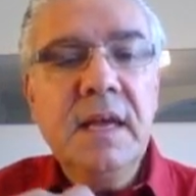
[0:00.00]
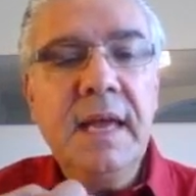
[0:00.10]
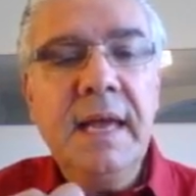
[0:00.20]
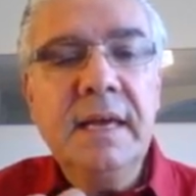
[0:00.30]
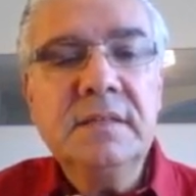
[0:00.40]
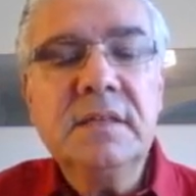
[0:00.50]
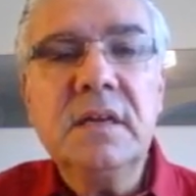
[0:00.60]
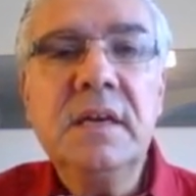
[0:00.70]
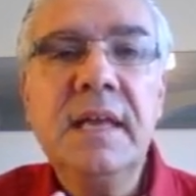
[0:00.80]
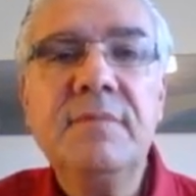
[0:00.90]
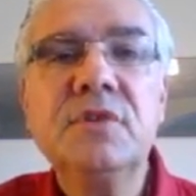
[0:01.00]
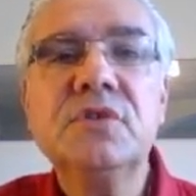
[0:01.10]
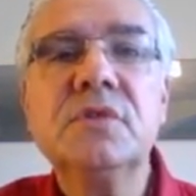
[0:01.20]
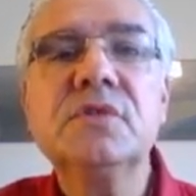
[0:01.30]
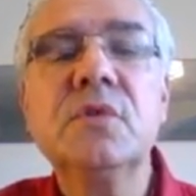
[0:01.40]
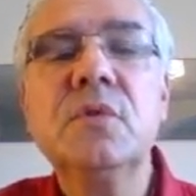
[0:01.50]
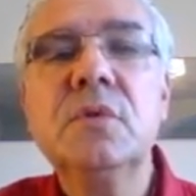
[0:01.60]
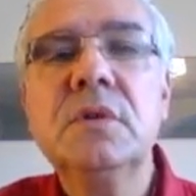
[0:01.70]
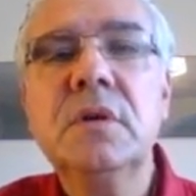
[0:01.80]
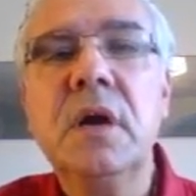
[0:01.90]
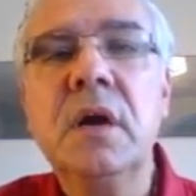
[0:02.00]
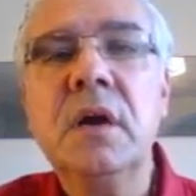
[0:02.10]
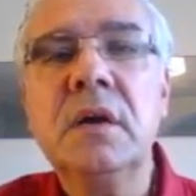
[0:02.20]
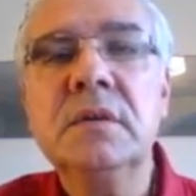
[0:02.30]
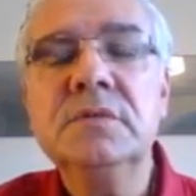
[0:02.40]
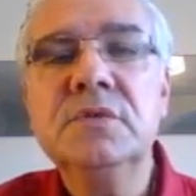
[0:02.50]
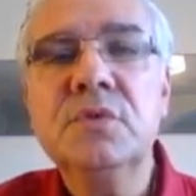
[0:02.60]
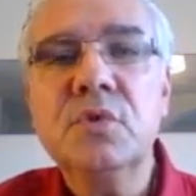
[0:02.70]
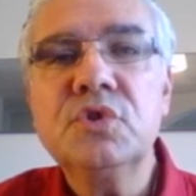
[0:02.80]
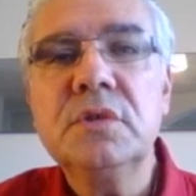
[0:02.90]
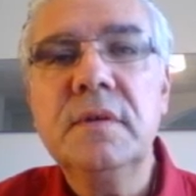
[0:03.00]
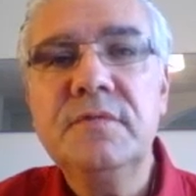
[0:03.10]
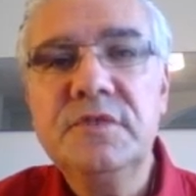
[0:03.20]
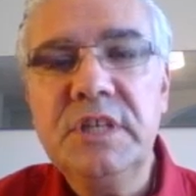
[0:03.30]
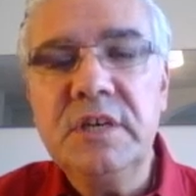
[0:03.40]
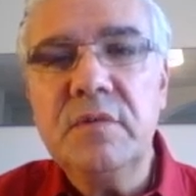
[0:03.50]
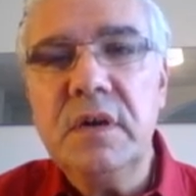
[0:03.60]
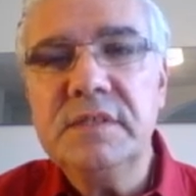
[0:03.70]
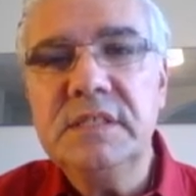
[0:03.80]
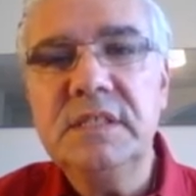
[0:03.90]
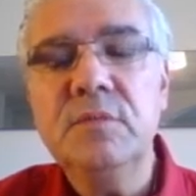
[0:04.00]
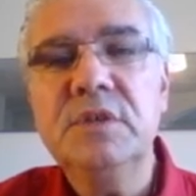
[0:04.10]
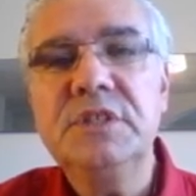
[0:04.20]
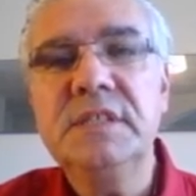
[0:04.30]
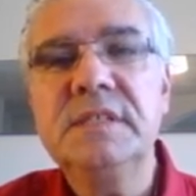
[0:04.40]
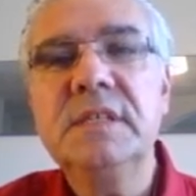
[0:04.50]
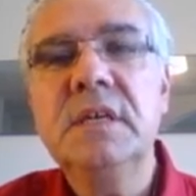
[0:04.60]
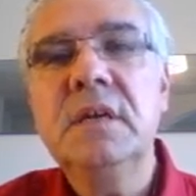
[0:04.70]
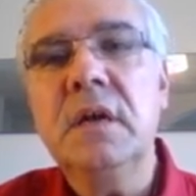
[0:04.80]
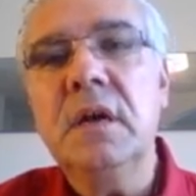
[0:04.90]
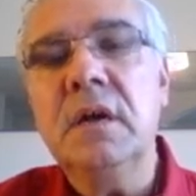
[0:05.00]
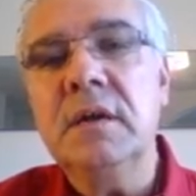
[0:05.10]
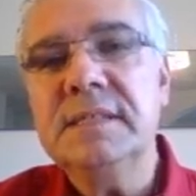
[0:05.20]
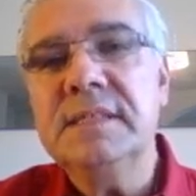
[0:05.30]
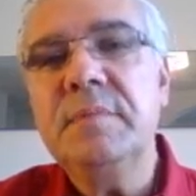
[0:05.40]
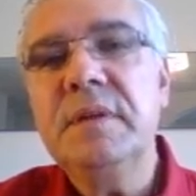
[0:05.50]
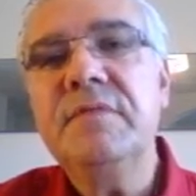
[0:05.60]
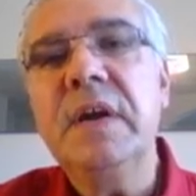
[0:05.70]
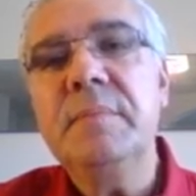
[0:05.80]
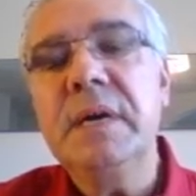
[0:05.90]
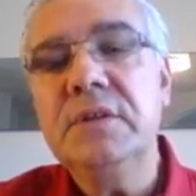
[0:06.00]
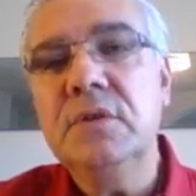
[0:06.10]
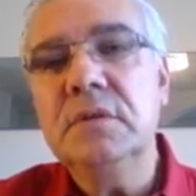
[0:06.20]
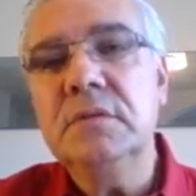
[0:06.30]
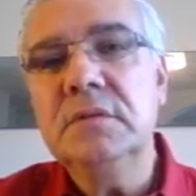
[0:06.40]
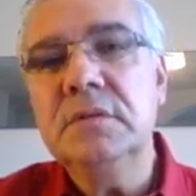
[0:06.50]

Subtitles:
and leverage also the notion of generosity, which is exemplified by the